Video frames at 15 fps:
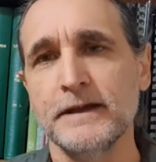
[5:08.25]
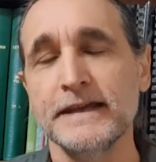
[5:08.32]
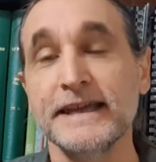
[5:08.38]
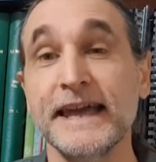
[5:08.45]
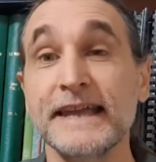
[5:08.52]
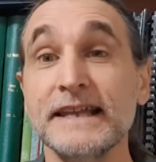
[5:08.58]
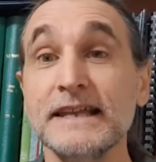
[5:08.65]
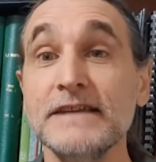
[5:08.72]

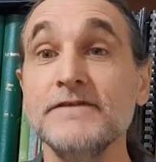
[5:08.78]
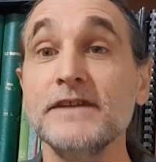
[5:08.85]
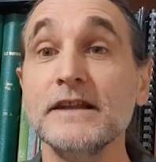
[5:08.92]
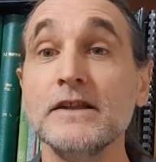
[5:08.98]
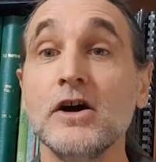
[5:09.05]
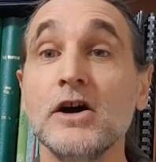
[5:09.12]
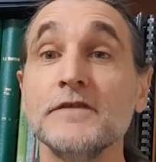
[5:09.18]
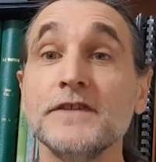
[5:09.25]
can live their
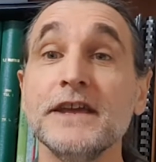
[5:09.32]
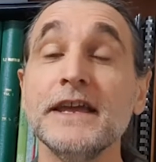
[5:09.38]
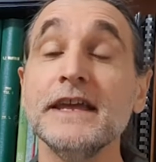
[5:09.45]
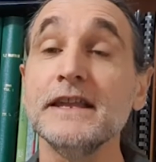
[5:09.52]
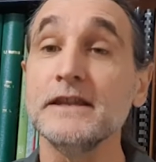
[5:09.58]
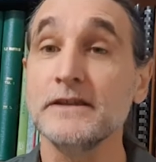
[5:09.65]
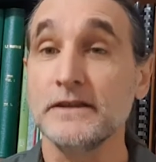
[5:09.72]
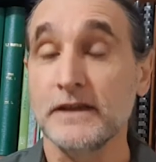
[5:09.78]
lives
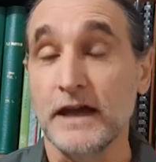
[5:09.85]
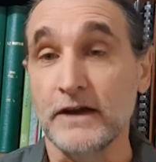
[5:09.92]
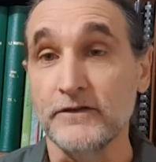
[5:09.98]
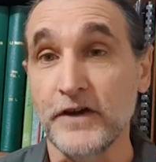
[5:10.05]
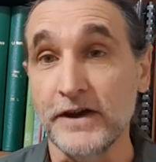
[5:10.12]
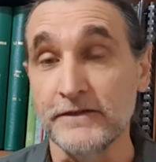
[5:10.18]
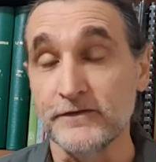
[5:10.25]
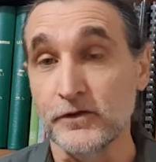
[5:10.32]
in a
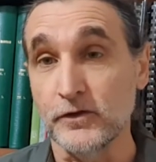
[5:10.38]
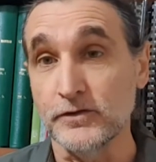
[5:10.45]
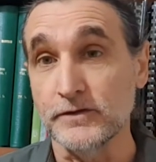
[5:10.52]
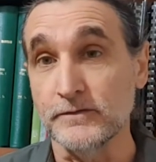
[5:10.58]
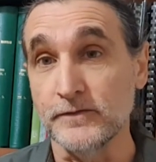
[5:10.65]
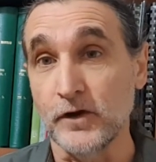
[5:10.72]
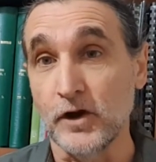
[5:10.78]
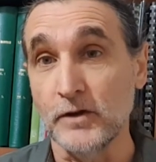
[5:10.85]
rainforest
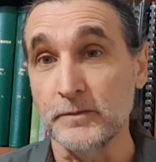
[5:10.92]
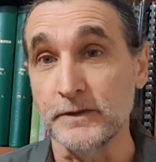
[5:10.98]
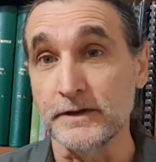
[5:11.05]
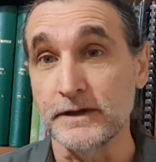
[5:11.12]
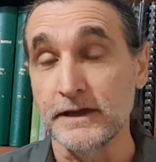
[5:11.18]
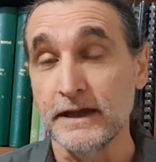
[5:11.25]
environment.